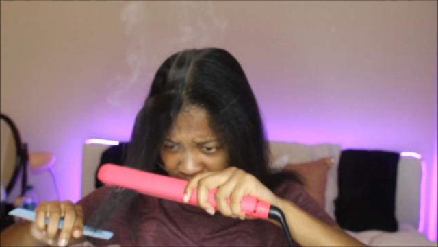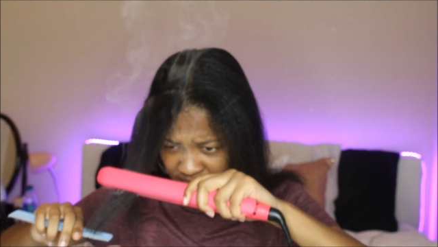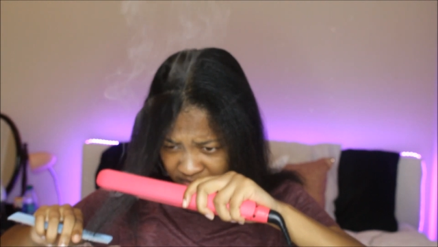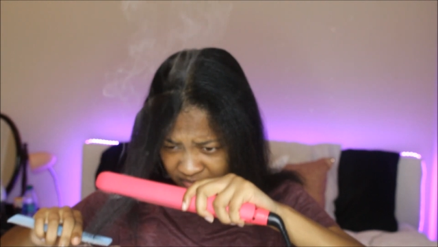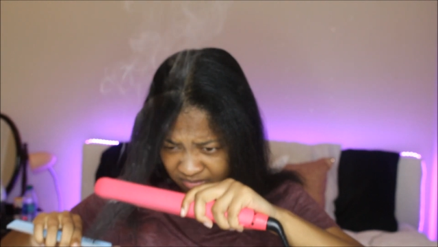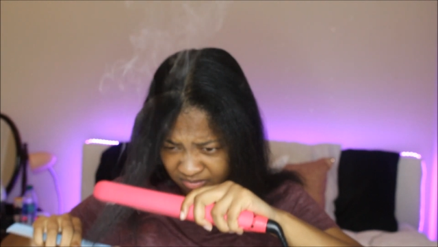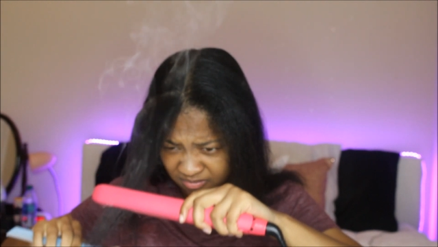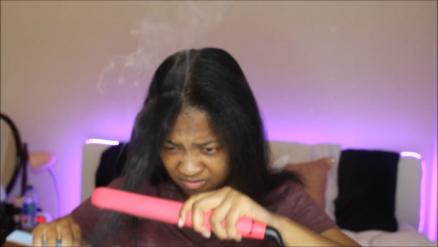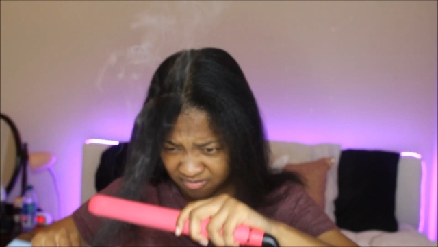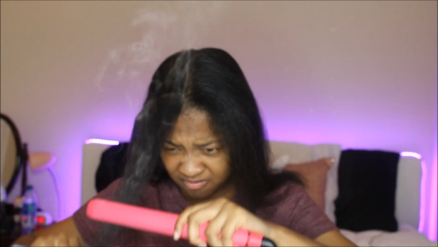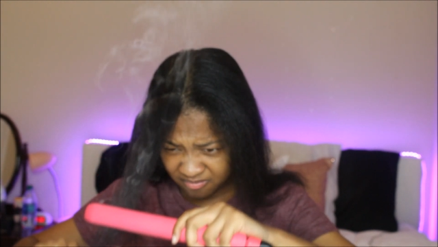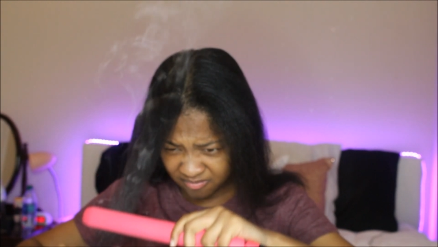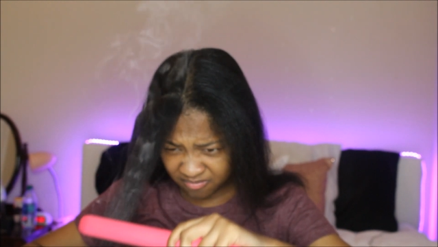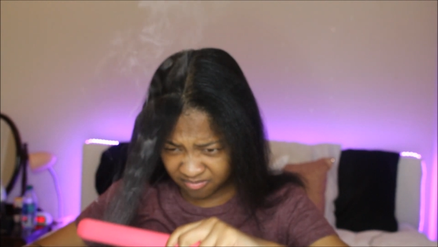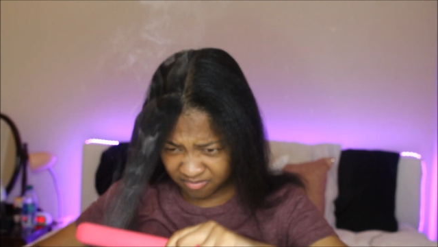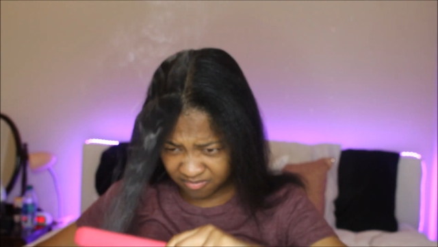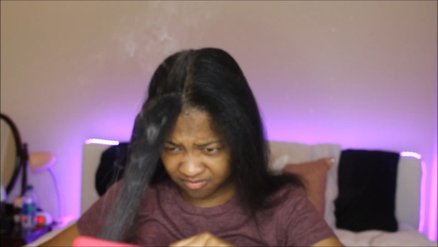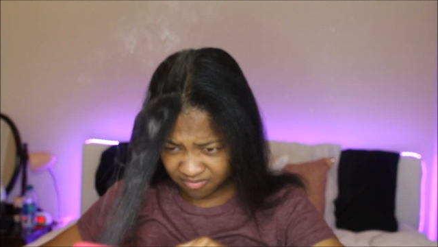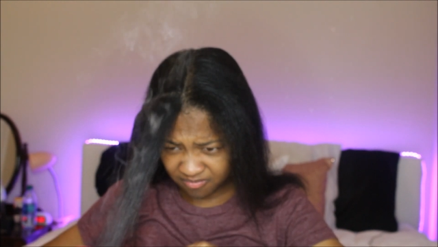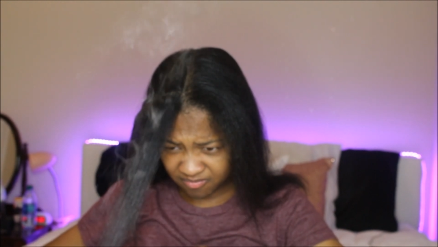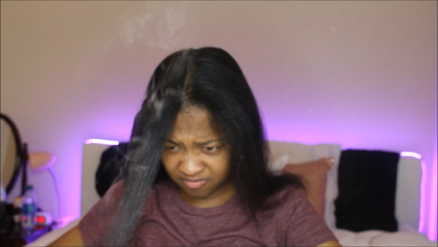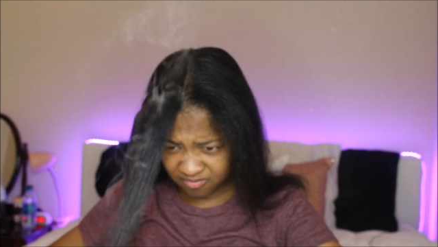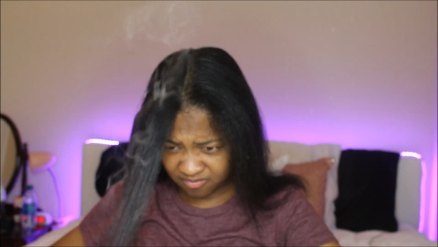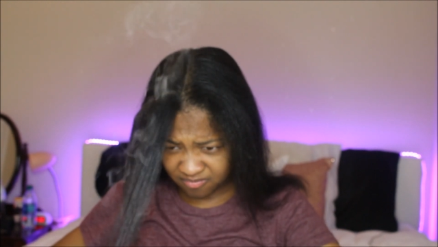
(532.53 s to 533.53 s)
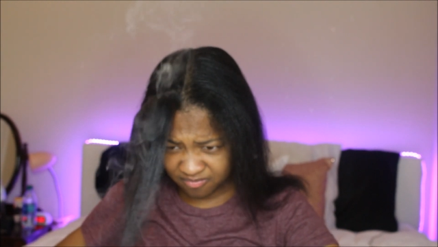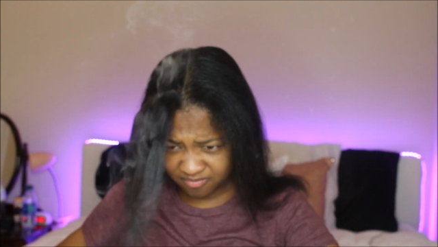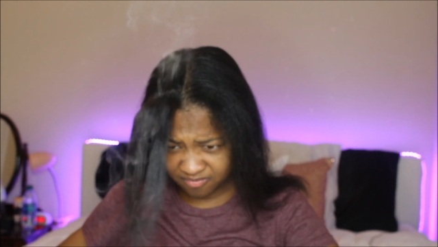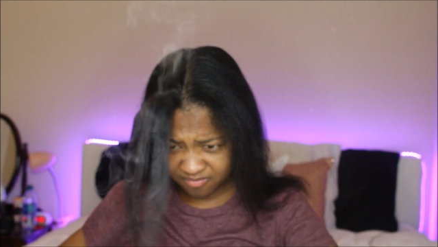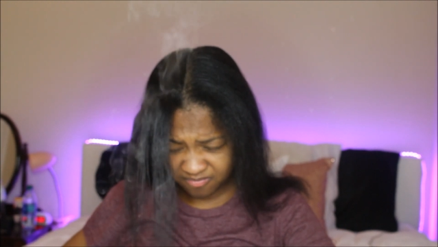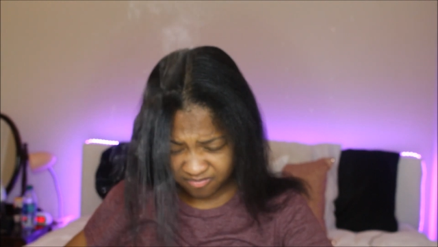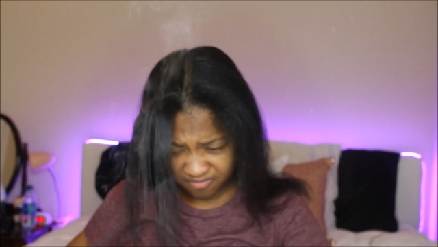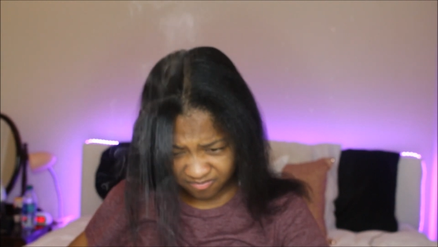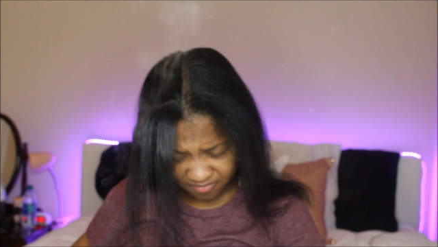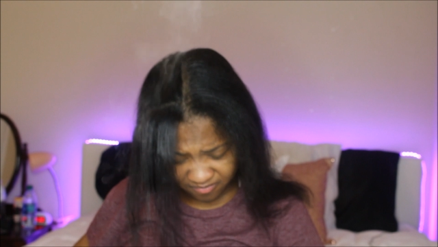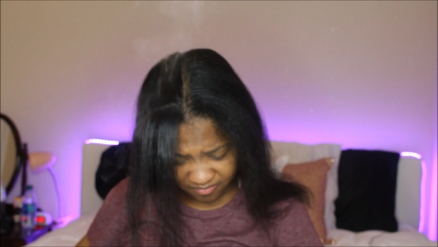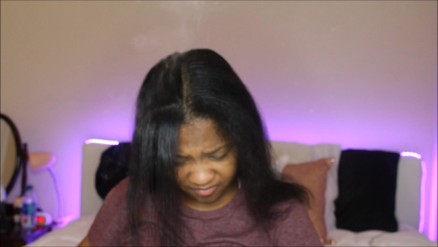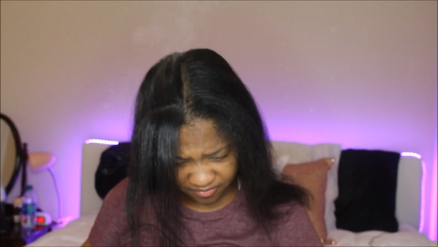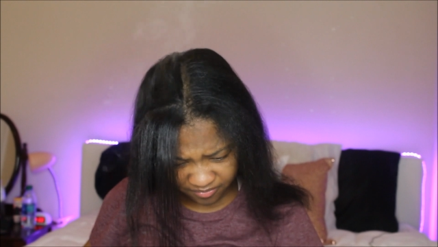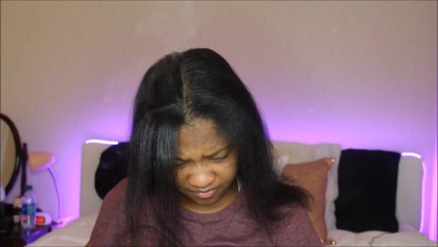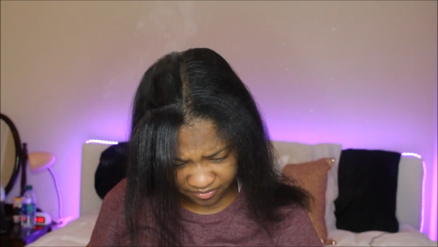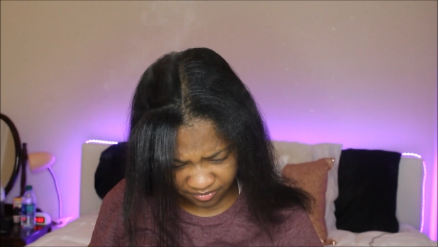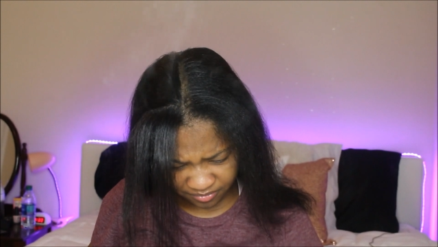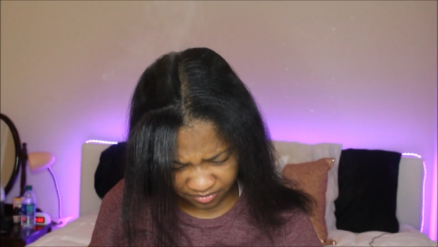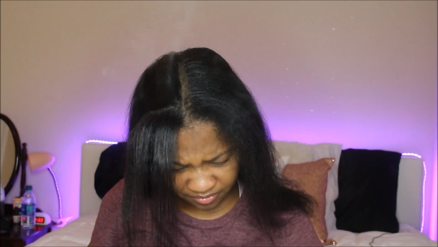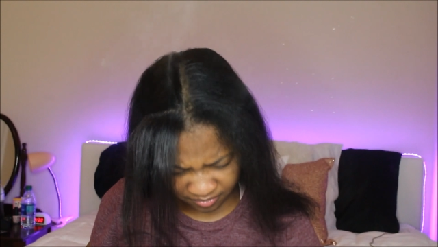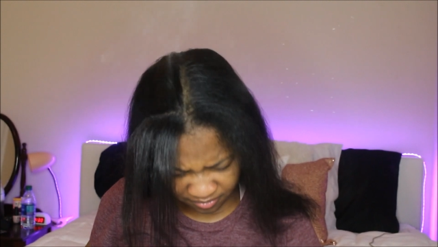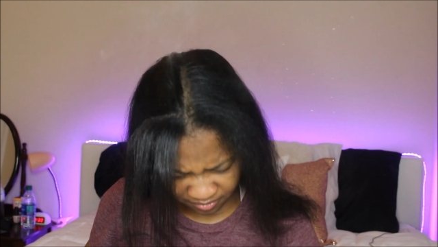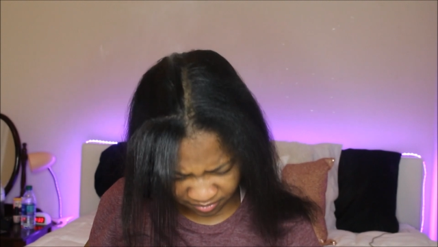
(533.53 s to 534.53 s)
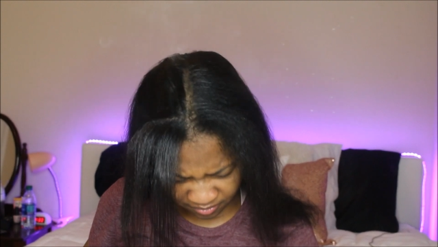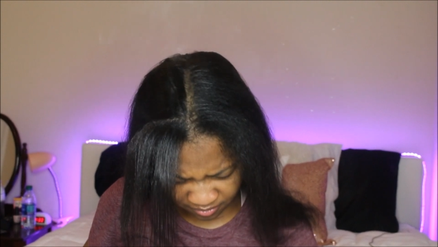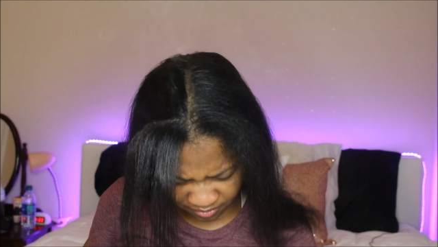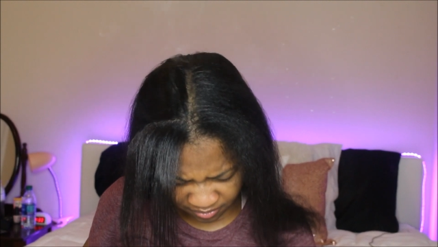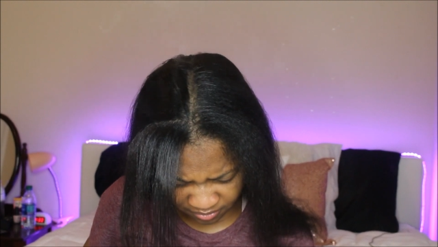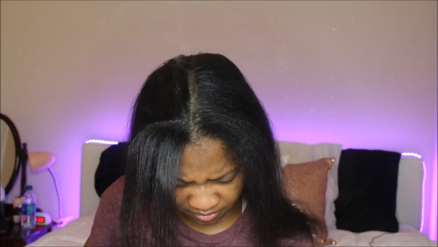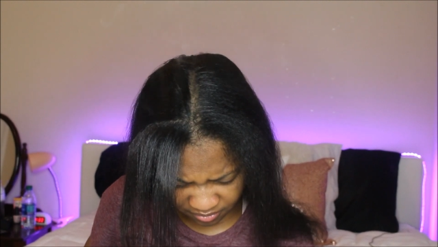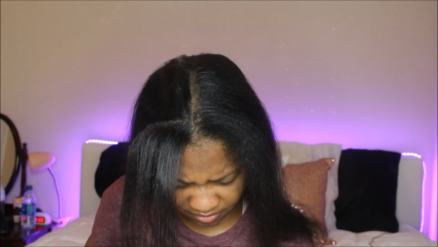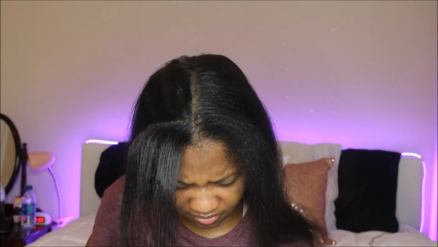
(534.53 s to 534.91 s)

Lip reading: (silence)